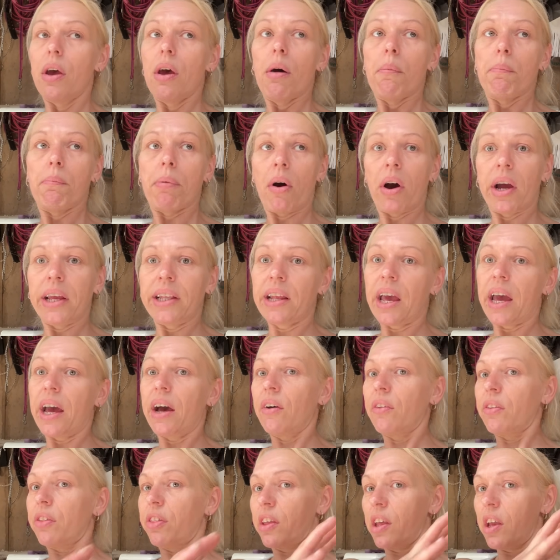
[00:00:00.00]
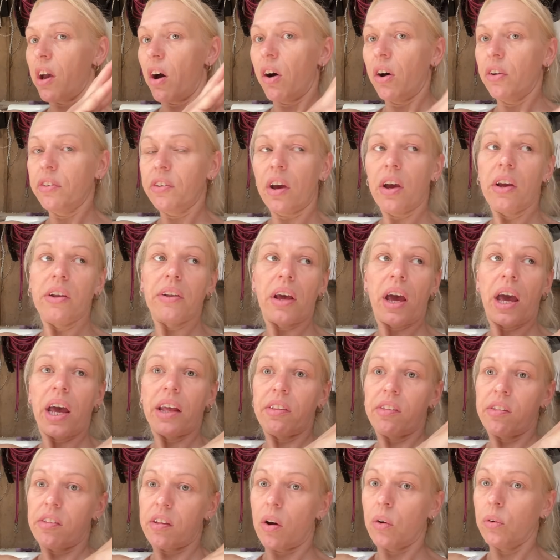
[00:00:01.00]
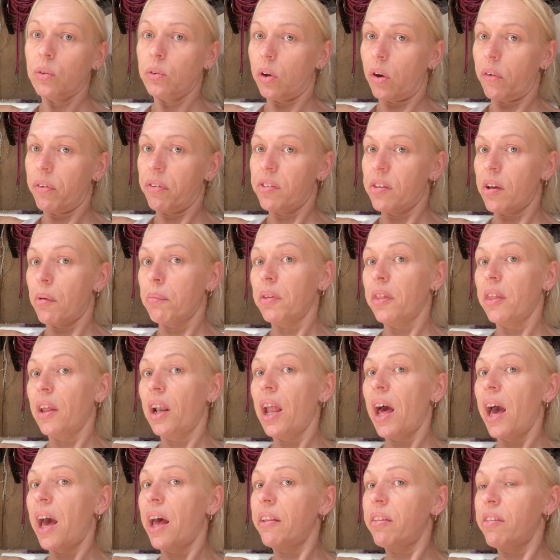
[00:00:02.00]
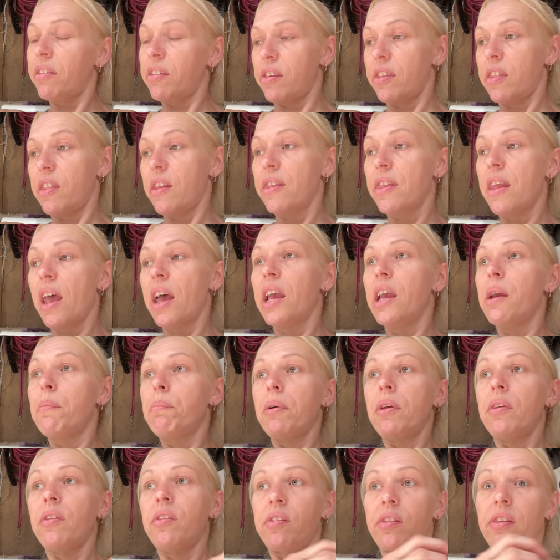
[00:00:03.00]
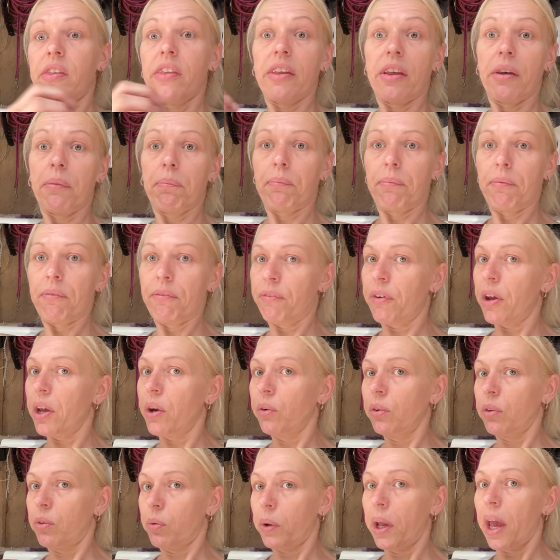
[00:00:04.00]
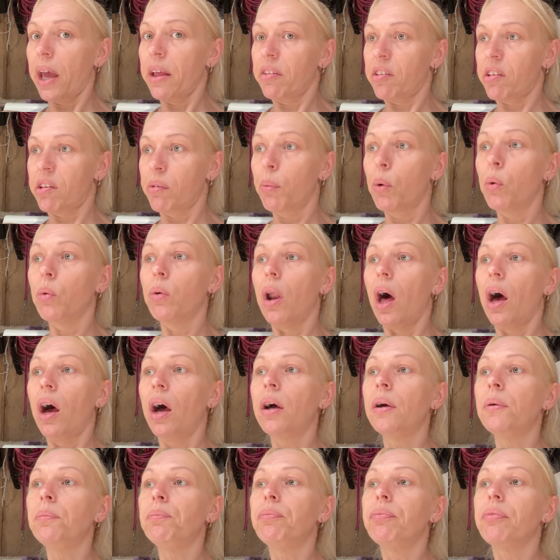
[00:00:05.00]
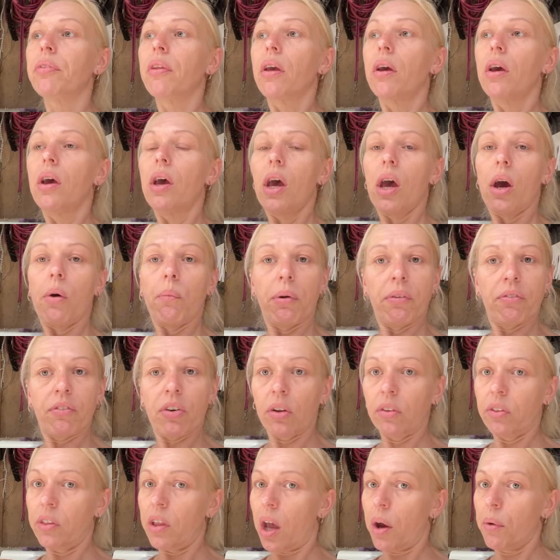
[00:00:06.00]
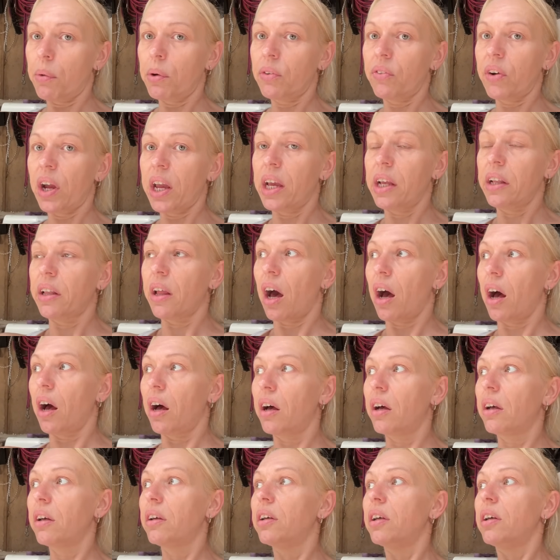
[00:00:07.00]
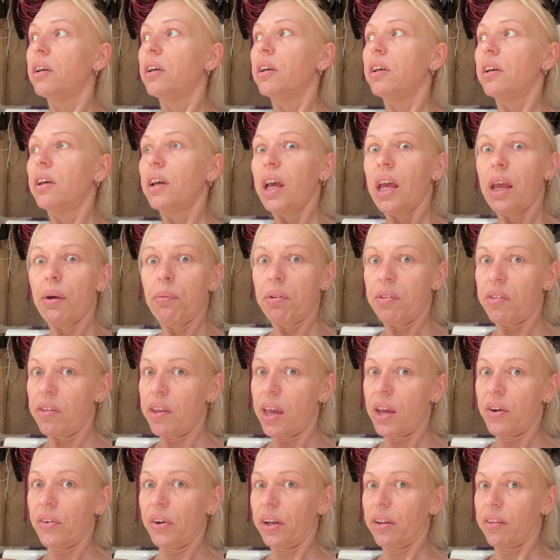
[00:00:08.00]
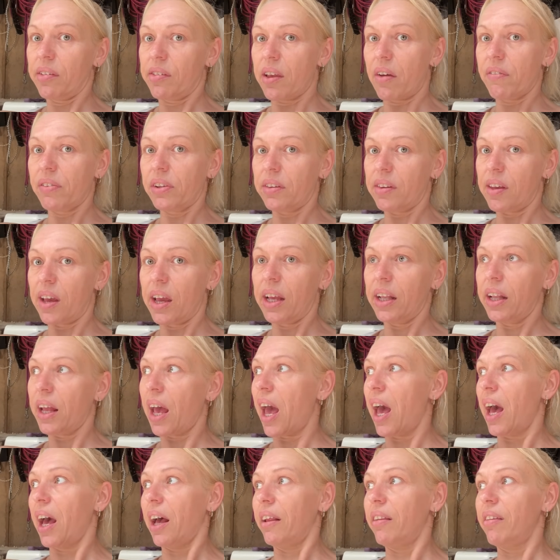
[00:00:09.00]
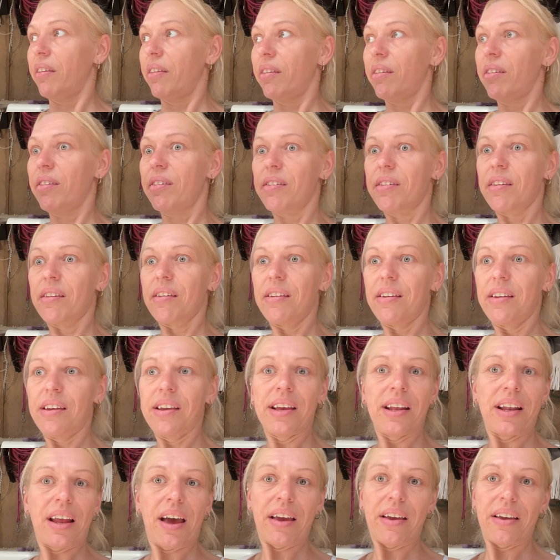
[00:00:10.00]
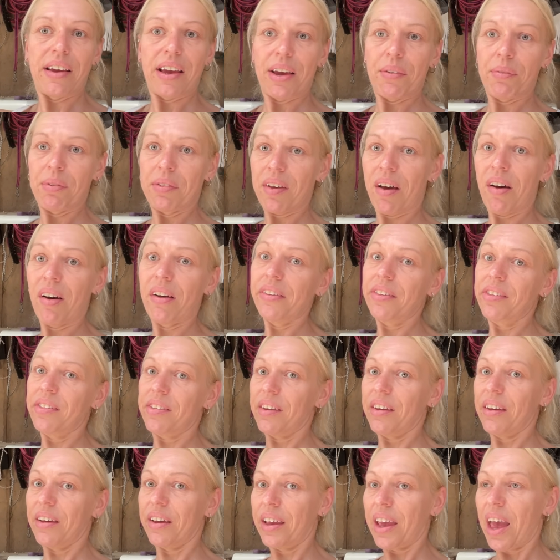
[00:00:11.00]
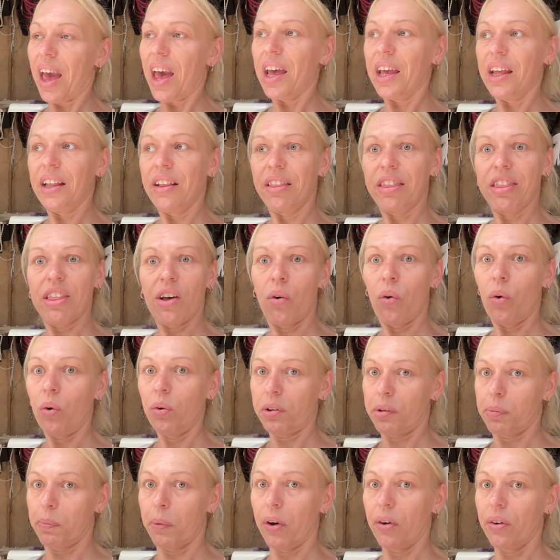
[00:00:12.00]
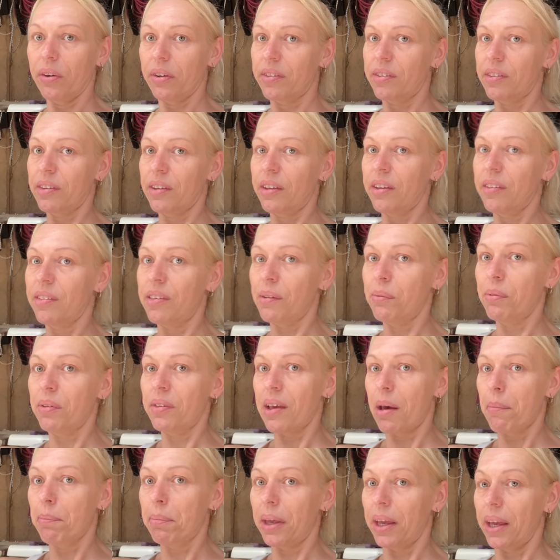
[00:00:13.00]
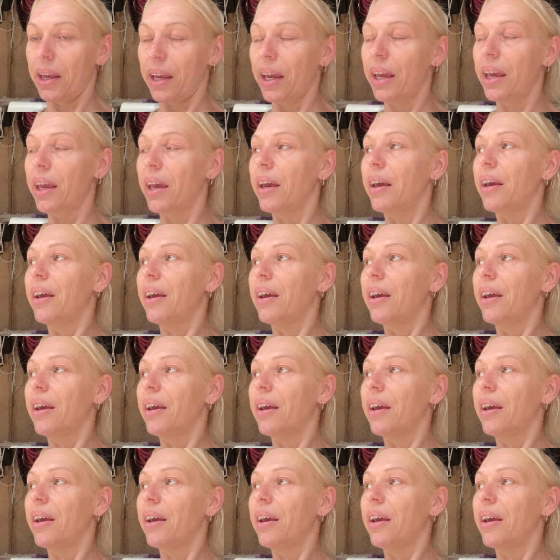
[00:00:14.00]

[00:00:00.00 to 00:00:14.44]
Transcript: By now, the yard owner had sold off some of the land to the neighbours, so the fields were getting smaller. We've got no arena. He was nearing 17 hands. You know, it was hard to get in the horse box because he was that big.